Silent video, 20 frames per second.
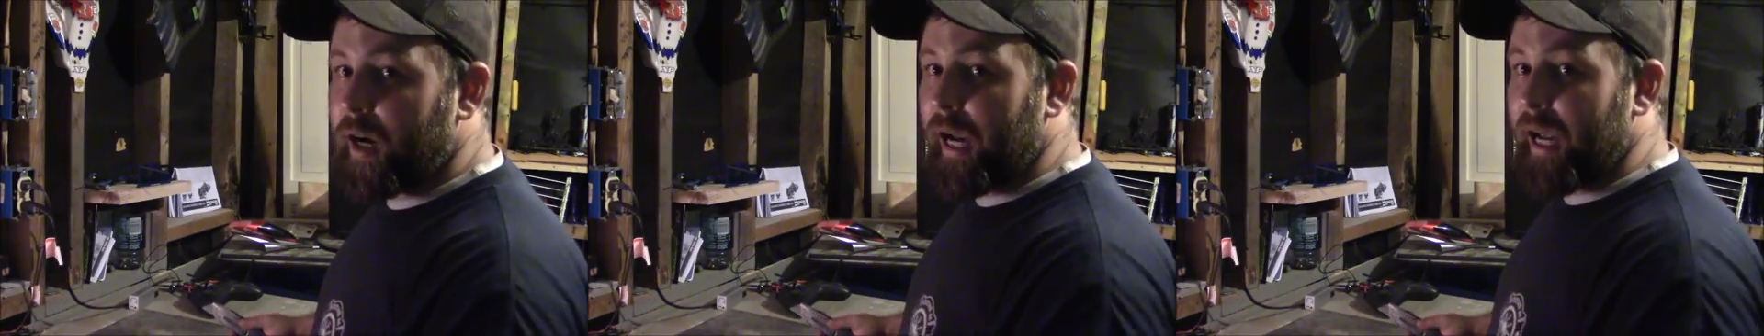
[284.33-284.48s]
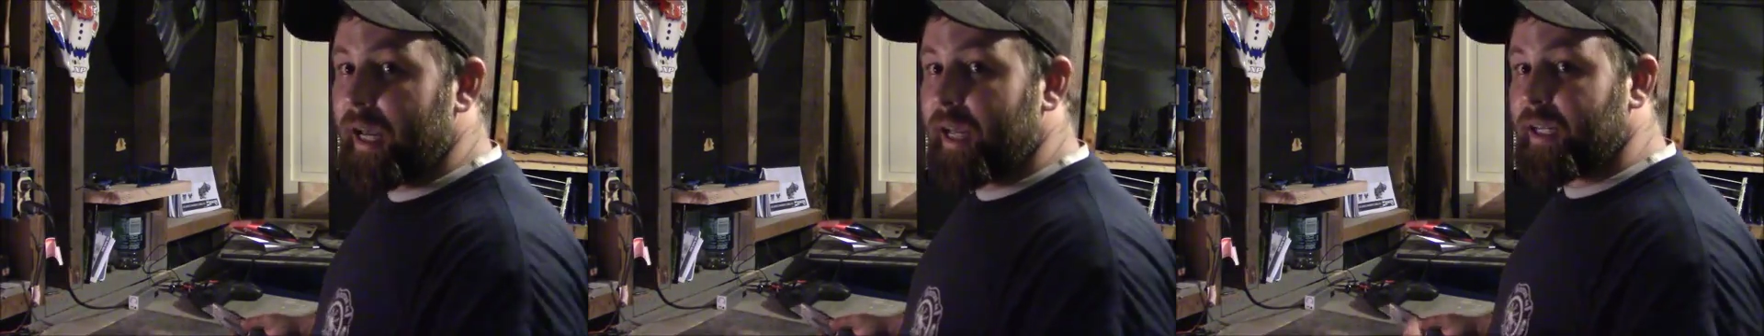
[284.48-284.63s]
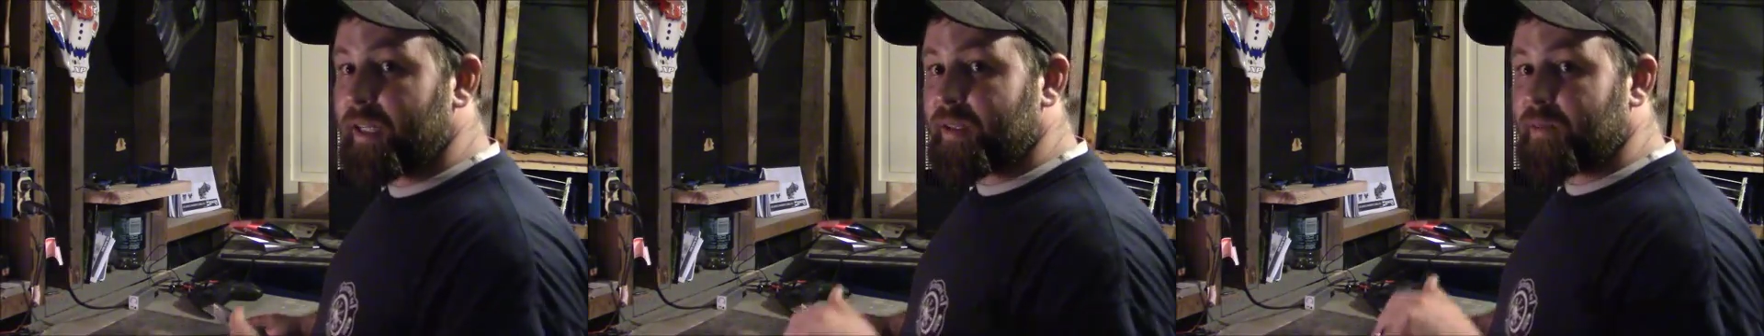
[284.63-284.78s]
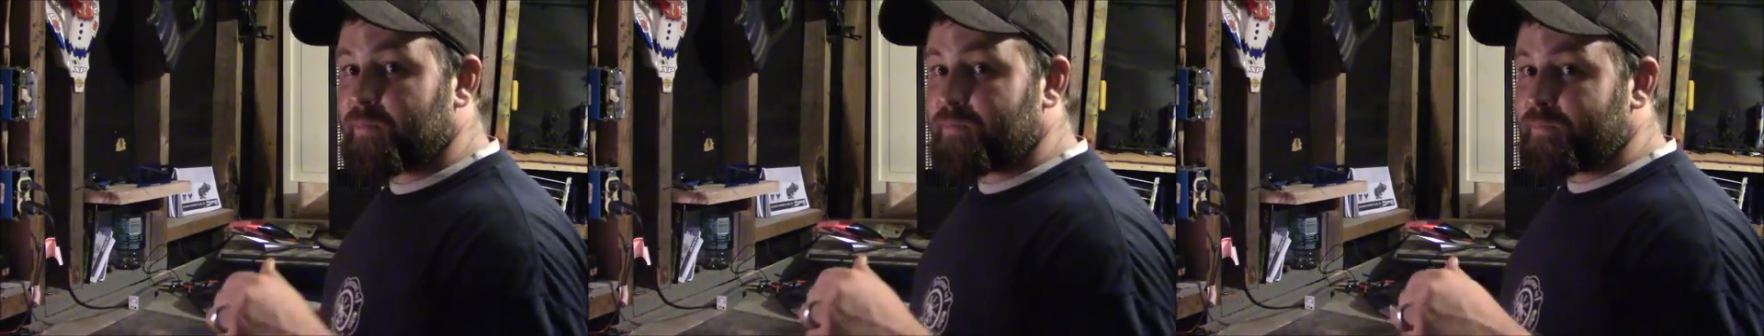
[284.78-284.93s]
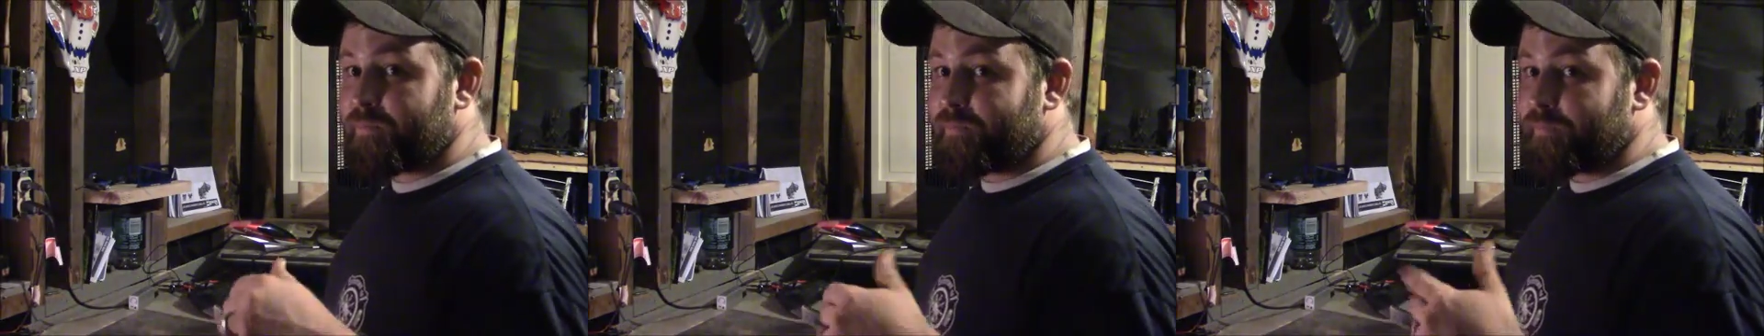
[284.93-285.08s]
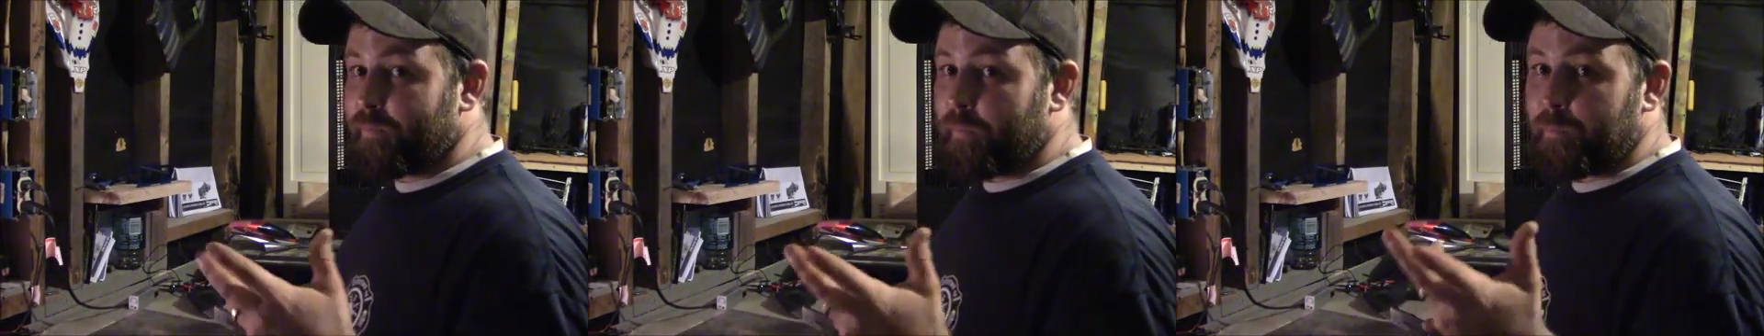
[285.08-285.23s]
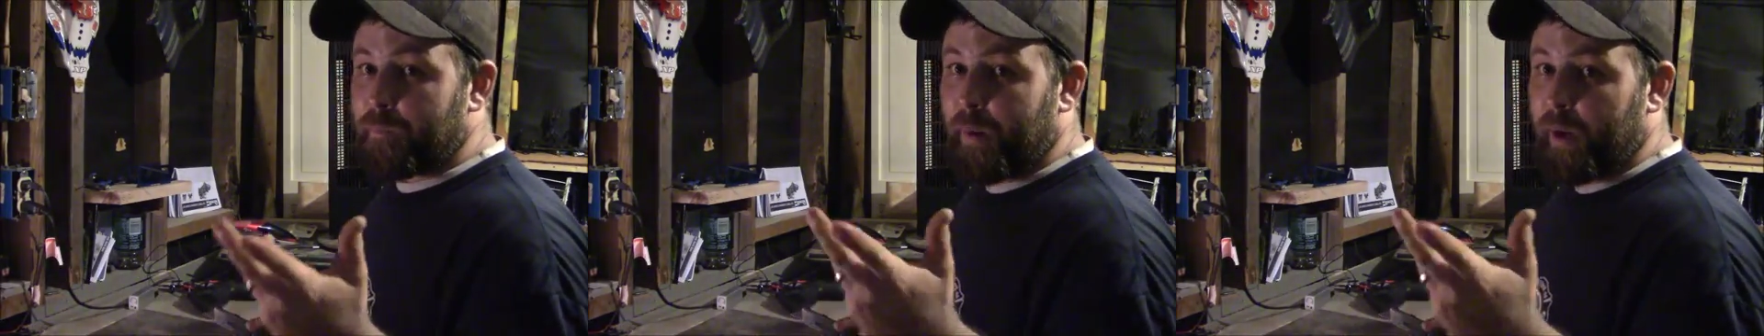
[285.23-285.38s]
has
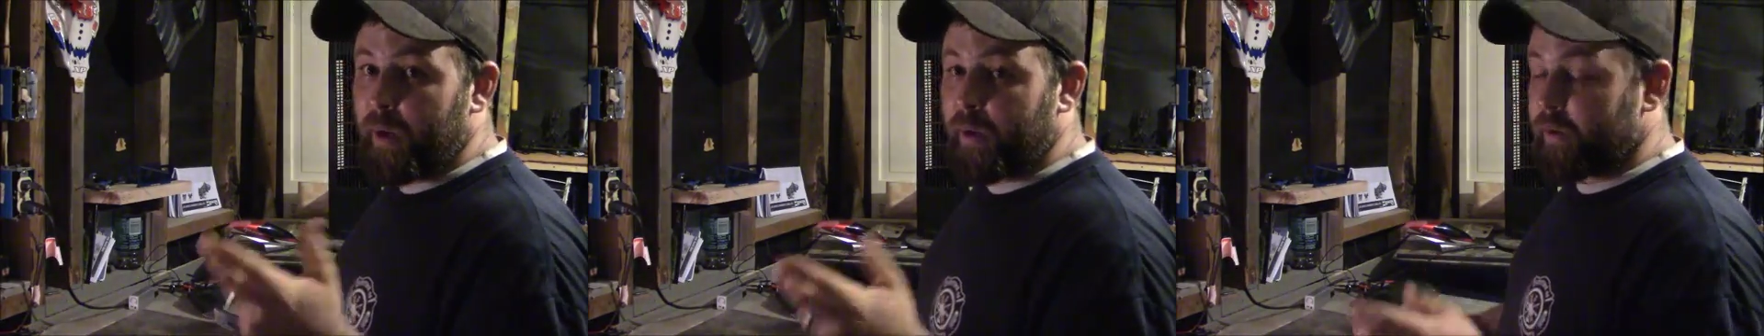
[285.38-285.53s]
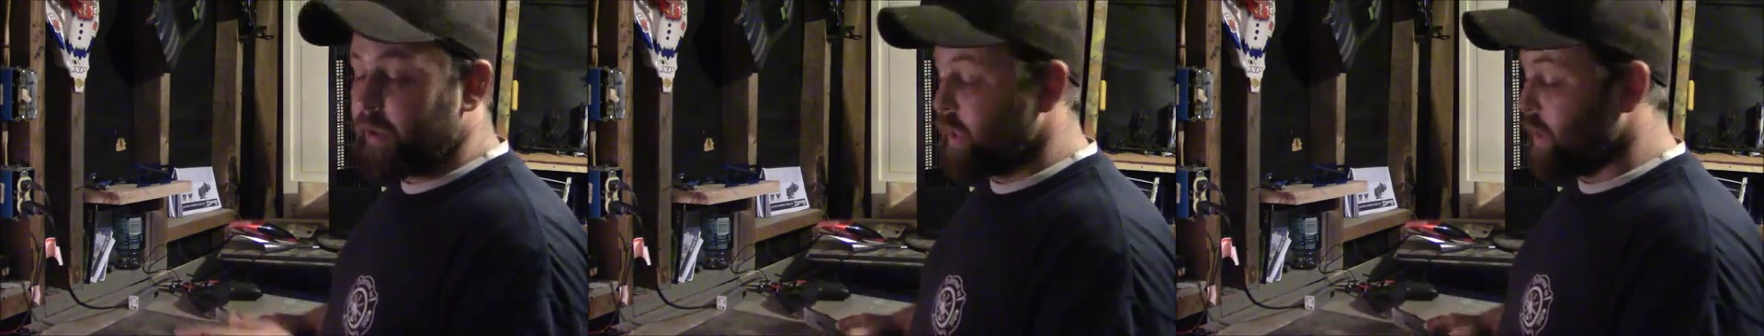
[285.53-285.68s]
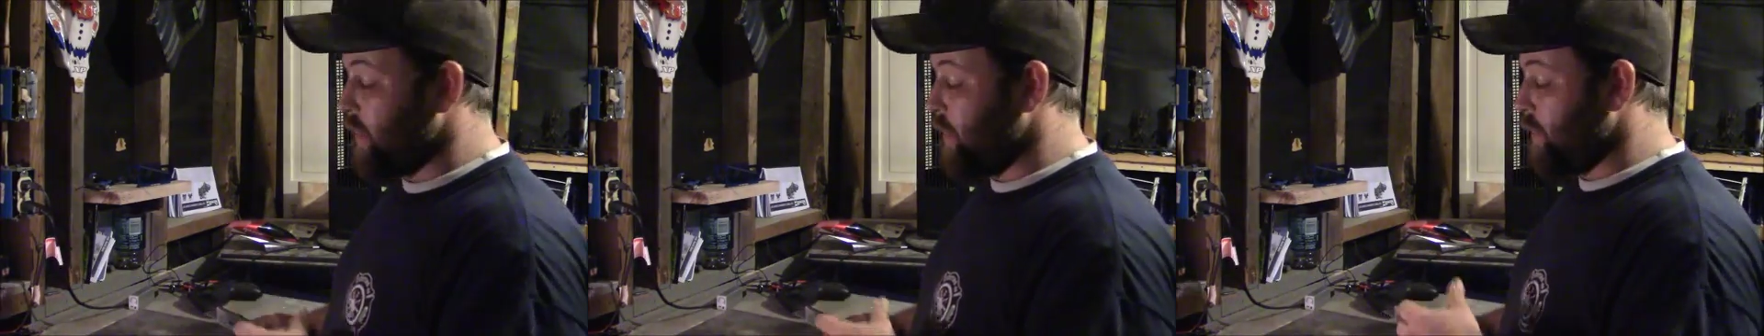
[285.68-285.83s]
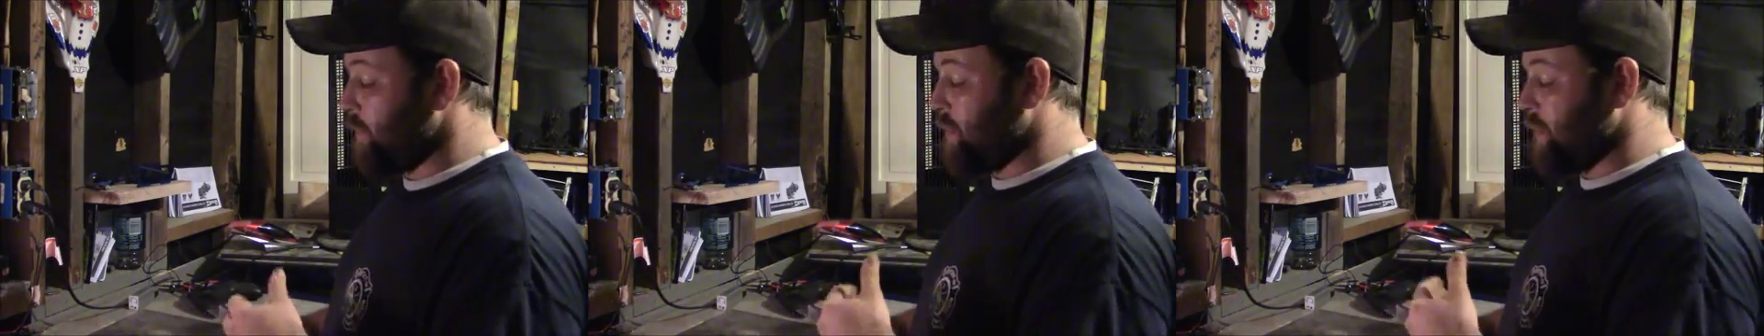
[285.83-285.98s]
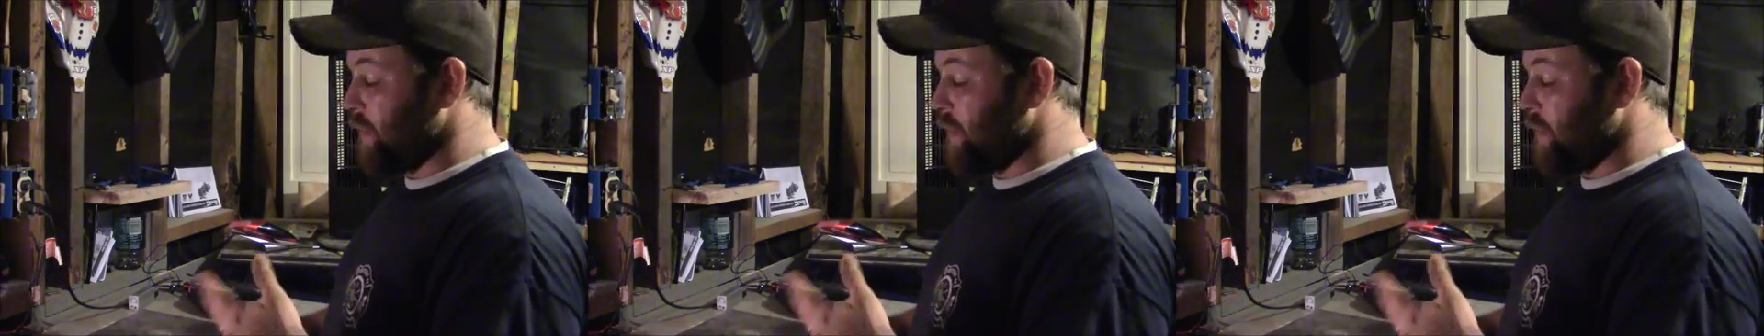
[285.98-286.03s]
burned up.